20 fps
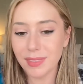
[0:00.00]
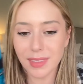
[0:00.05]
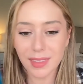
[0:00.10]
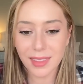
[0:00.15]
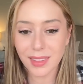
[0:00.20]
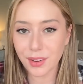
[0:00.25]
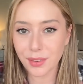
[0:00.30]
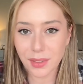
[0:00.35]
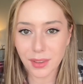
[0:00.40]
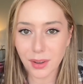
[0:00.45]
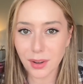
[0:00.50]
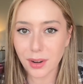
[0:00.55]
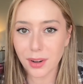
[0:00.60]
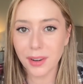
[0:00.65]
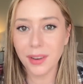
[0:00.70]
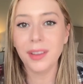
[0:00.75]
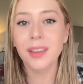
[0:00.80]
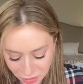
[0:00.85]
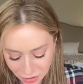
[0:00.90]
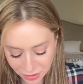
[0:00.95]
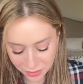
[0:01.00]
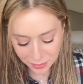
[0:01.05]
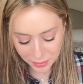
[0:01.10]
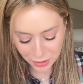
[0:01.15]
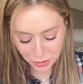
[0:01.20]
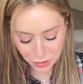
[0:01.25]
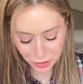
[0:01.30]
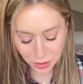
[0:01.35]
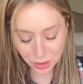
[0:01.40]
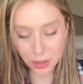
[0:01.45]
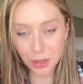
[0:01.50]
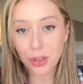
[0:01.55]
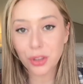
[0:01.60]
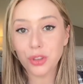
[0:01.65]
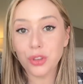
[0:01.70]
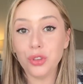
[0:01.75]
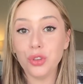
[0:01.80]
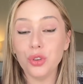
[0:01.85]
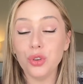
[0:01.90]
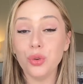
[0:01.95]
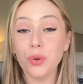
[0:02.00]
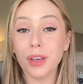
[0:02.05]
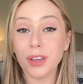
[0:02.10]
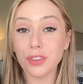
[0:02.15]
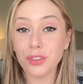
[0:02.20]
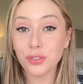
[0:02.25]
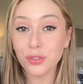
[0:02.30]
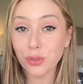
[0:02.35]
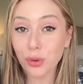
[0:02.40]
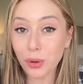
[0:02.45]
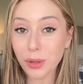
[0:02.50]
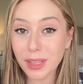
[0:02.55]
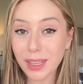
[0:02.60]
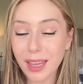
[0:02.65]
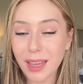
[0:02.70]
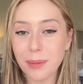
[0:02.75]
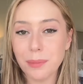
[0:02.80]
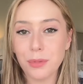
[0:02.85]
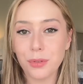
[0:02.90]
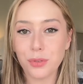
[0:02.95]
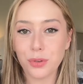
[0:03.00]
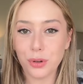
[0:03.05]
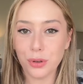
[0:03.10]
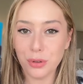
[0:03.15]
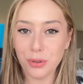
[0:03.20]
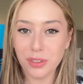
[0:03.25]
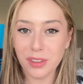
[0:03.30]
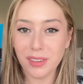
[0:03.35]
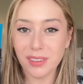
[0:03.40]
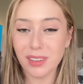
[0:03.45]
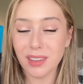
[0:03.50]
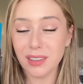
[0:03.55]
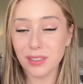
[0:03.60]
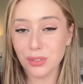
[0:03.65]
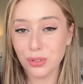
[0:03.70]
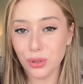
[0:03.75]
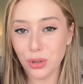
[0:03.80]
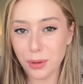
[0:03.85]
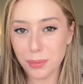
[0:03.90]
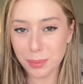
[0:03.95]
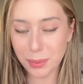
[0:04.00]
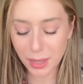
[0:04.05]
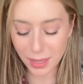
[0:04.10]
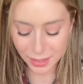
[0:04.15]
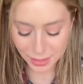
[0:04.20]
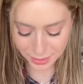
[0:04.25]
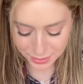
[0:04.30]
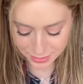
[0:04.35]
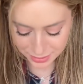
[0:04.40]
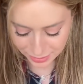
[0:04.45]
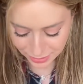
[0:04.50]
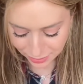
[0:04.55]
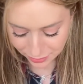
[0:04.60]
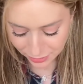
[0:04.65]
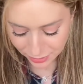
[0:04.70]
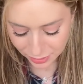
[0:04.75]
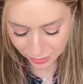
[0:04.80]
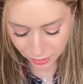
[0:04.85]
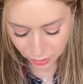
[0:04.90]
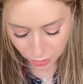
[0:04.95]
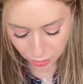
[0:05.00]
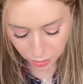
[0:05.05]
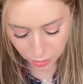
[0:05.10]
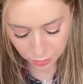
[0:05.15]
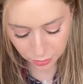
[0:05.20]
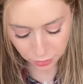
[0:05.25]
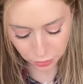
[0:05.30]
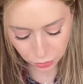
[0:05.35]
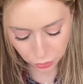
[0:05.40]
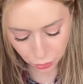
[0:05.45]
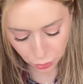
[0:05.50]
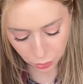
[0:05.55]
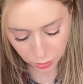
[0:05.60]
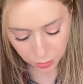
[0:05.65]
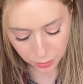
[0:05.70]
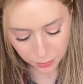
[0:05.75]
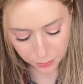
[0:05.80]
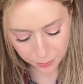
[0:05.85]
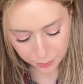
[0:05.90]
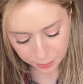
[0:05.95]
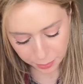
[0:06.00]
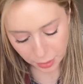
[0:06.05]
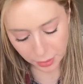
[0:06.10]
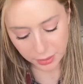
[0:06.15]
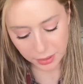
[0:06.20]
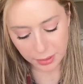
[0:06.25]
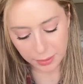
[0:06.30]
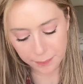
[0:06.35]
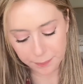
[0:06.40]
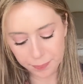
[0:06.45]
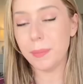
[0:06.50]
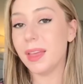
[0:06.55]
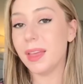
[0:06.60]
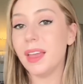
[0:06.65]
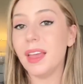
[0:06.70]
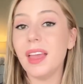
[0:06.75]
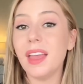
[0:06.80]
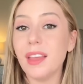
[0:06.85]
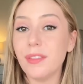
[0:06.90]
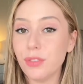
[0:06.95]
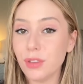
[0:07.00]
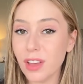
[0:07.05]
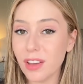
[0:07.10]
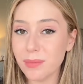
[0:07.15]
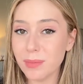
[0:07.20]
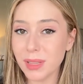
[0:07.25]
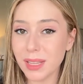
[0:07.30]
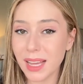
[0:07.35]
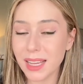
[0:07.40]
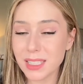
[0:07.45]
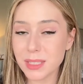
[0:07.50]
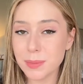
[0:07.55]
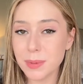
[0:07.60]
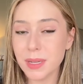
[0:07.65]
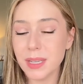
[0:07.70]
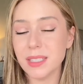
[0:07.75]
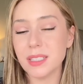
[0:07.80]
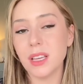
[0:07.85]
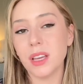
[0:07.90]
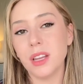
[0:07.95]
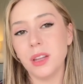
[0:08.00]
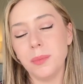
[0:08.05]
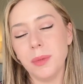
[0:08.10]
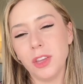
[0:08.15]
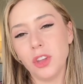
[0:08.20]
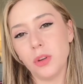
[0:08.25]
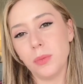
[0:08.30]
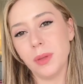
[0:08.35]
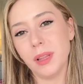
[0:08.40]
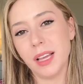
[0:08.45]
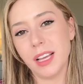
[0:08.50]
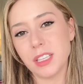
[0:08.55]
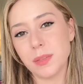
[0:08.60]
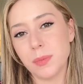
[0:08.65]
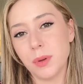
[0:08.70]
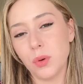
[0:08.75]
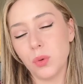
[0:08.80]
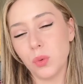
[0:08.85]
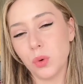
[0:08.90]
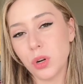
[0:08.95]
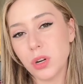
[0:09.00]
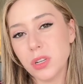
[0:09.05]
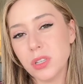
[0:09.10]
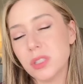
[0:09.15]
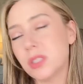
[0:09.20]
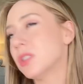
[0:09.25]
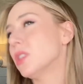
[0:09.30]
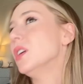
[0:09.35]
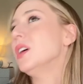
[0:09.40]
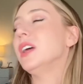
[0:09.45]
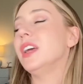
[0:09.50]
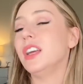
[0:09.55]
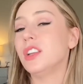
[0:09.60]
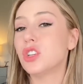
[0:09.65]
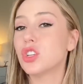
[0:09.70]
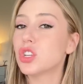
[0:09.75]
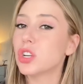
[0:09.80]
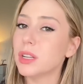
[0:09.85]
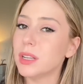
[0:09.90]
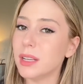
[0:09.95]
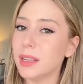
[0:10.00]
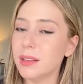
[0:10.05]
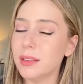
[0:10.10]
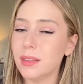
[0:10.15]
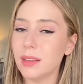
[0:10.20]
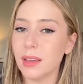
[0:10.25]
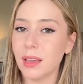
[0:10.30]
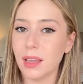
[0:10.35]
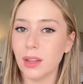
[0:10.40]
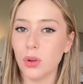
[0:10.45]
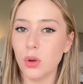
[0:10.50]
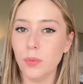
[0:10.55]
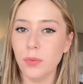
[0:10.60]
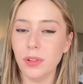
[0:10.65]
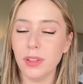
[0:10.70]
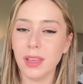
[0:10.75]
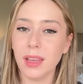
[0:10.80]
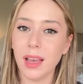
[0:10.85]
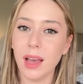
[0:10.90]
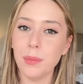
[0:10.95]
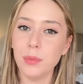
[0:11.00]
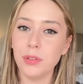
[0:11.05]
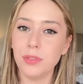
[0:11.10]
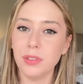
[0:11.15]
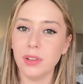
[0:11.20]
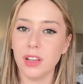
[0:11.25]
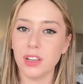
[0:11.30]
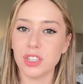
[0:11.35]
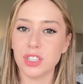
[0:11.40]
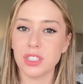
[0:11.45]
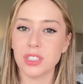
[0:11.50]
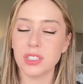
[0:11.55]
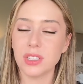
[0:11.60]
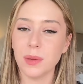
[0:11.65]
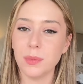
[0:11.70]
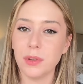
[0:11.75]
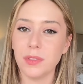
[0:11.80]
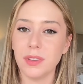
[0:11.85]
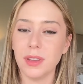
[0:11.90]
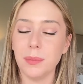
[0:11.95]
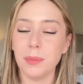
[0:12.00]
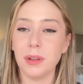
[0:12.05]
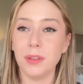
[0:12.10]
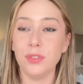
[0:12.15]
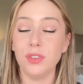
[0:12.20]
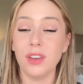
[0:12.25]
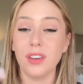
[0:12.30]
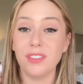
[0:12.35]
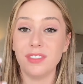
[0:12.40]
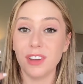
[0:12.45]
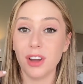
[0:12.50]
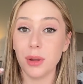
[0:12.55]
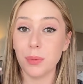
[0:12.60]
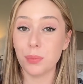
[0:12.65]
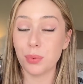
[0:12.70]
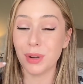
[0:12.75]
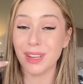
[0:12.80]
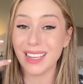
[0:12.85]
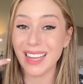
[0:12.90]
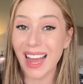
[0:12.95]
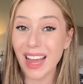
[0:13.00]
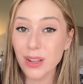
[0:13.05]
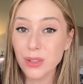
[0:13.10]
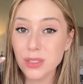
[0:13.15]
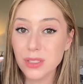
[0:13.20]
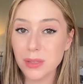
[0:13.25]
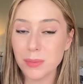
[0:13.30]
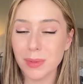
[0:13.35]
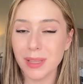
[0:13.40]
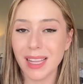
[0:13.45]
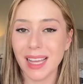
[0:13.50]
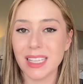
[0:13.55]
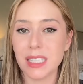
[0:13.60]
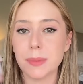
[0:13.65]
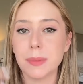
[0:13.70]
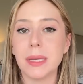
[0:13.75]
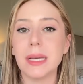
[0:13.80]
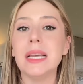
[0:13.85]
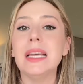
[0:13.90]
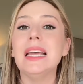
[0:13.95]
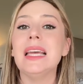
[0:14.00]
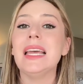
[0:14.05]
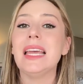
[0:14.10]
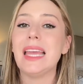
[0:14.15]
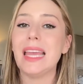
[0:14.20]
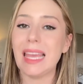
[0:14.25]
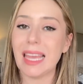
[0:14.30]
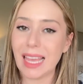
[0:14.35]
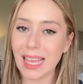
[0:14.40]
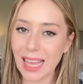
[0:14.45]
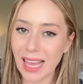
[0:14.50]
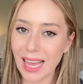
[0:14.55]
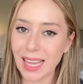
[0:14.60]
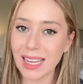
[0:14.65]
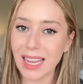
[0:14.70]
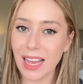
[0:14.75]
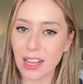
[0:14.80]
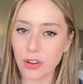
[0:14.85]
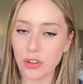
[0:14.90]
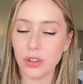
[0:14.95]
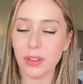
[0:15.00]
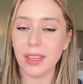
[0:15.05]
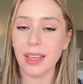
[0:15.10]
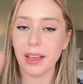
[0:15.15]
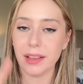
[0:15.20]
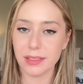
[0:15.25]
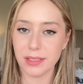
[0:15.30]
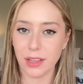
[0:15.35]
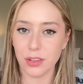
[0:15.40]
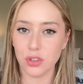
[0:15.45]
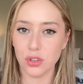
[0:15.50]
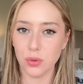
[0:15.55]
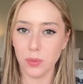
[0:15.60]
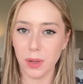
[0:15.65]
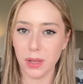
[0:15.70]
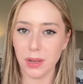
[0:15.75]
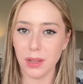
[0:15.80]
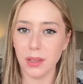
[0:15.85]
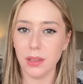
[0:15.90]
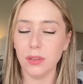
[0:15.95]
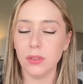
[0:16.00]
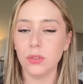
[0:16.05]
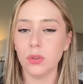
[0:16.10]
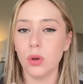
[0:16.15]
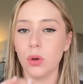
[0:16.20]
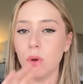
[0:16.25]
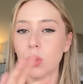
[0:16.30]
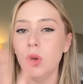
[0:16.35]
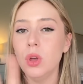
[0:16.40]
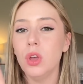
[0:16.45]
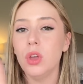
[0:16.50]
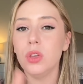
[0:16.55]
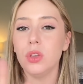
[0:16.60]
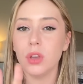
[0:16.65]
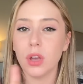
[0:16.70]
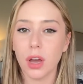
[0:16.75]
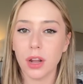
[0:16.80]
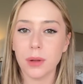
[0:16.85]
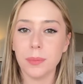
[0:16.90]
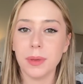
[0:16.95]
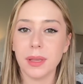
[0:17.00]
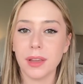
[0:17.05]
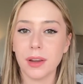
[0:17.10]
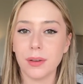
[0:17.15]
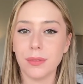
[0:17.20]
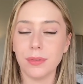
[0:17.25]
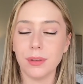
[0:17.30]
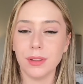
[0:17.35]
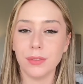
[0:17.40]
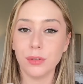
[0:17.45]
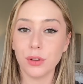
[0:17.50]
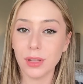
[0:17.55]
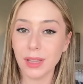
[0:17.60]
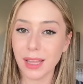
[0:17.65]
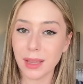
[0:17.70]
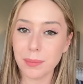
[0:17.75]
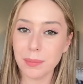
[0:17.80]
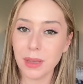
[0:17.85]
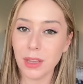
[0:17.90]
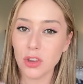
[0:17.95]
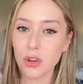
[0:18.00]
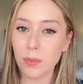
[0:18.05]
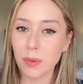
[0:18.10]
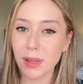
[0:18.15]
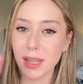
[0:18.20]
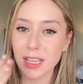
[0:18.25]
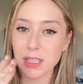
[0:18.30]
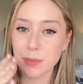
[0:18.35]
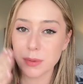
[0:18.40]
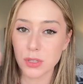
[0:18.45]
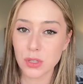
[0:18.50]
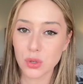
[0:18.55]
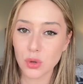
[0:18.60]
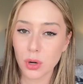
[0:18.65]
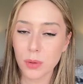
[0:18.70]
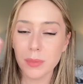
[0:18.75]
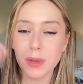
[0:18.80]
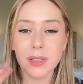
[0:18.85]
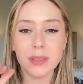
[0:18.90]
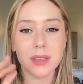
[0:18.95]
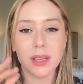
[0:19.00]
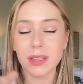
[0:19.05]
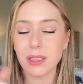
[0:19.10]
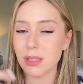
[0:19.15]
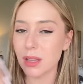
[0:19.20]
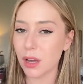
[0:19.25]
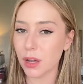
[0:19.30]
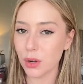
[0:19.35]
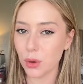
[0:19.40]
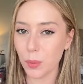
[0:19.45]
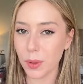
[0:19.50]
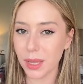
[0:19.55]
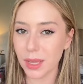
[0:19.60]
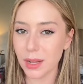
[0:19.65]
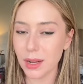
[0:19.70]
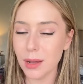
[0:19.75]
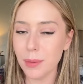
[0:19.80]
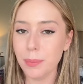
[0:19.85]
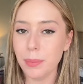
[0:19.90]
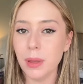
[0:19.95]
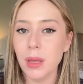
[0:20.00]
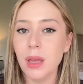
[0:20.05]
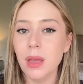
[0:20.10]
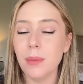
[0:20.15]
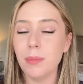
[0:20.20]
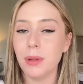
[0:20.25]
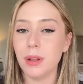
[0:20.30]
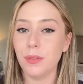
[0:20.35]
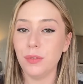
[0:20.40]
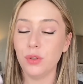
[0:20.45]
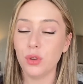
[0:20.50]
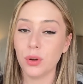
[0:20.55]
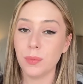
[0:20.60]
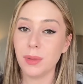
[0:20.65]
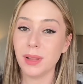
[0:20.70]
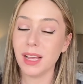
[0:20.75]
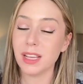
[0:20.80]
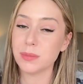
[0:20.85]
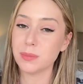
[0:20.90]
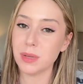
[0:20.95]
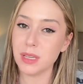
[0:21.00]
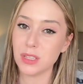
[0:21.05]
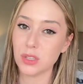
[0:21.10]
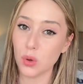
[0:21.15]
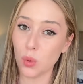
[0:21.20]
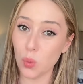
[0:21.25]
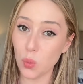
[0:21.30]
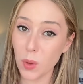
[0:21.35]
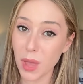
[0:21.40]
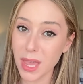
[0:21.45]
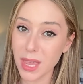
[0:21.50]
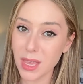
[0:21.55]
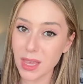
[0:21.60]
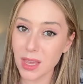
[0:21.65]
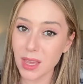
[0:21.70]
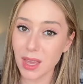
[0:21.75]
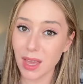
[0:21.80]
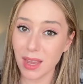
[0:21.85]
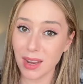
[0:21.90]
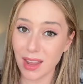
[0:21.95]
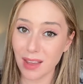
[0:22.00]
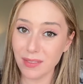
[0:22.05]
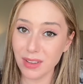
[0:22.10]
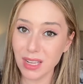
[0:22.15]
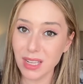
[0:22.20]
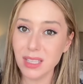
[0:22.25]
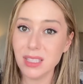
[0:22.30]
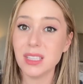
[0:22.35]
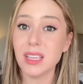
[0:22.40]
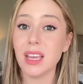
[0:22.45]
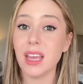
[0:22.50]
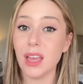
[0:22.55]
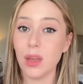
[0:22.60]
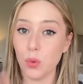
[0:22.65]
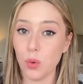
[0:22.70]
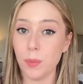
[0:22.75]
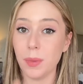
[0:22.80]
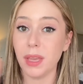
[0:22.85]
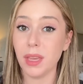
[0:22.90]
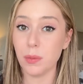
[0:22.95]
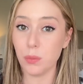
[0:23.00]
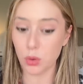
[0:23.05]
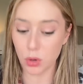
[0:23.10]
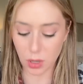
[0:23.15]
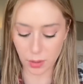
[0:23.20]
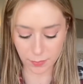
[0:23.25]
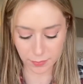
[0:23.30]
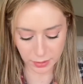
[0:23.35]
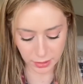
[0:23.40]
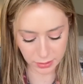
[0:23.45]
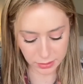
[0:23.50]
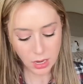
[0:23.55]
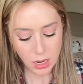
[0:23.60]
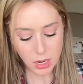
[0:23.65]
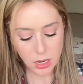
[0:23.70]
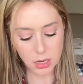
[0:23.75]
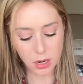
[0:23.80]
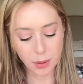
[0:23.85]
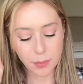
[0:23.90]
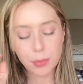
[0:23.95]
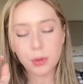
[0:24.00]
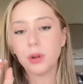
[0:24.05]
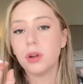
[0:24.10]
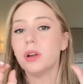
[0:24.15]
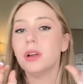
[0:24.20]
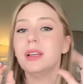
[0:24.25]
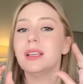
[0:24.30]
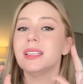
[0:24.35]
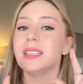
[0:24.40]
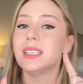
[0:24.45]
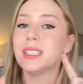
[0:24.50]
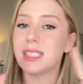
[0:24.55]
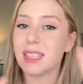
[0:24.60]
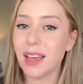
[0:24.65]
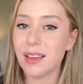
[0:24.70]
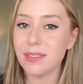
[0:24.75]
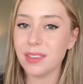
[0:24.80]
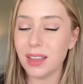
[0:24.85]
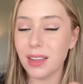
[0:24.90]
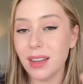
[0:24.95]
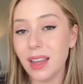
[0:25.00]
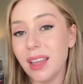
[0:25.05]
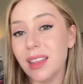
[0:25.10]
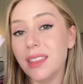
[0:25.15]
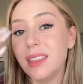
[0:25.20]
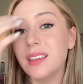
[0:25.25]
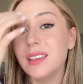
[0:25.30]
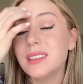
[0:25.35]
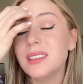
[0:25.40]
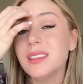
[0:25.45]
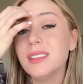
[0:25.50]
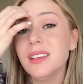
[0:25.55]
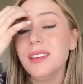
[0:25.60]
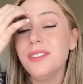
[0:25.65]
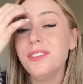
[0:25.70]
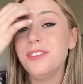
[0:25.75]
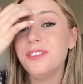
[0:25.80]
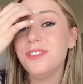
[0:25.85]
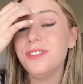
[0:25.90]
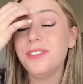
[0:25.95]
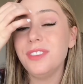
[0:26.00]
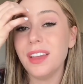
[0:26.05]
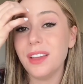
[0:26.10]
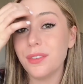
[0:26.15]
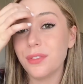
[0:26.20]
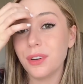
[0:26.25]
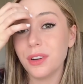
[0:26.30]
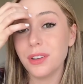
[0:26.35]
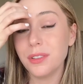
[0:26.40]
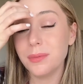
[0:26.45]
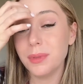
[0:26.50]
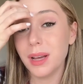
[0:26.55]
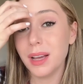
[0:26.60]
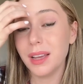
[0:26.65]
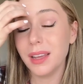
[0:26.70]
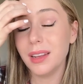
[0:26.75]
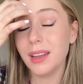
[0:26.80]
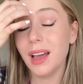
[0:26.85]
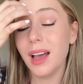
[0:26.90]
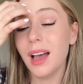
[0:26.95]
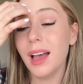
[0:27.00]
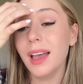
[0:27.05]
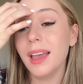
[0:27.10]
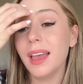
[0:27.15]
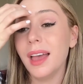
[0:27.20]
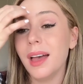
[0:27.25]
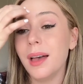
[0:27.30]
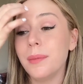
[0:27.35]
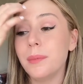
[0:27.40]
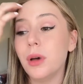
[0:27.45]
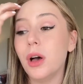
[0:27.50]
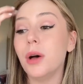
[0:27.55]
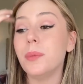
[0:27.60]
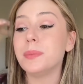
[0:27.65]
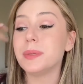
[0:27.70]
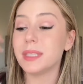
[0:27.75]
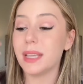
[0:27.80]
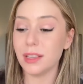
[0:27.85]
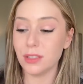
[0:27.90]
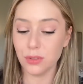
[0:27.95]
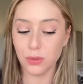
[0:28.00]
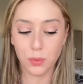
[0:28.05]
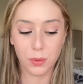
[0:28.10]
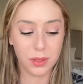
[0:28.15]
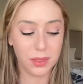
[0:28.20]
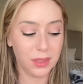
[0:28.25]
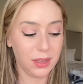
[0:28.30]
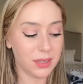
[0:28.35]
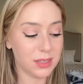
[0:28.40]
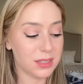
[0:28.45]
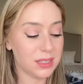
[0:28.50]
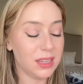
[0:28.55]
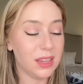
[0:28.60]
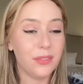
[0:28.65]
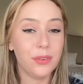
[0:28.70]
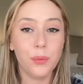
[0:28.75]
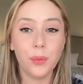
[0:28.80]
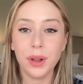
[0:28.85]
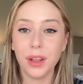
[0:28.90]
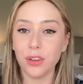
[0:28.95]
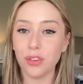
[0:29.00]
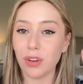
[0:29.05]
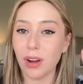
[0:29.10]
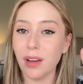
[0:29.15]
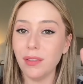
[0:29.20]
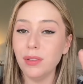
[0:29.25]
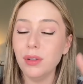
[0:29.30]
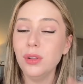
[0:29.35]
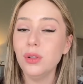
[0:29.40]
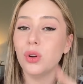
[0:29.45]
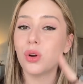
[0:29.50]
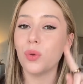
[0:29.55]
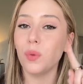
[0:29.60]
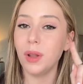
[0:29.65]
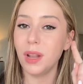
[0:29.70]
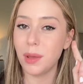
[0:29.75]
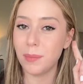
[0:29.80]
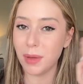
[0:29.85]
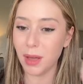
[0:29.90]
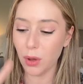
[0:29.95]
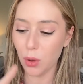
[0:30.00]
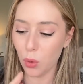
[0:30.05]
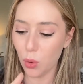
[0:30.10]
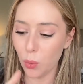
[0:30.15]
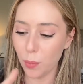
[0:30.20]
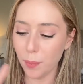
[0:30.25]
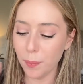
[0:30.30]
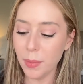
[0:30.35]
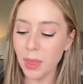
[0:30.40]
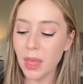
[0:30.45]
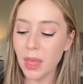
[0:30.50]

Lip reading: there they are. Just make sure you exfoliate before using this so you apply it evenly on your body. If you have melasma, is it going to make your melasma worse? It shouldn't. It can hopefully camouflage some of it, but if you have very pronounced melasma, it can actually accentuate it. So you got to be careful. If you're like me and your melasma is dormant, it's not going to wake it up. But if your melasma is awake and evident, it will make it more obvious. Number 7, and this is a favorite of mine. I am obsessed with this, even when I travel or when I'm at home.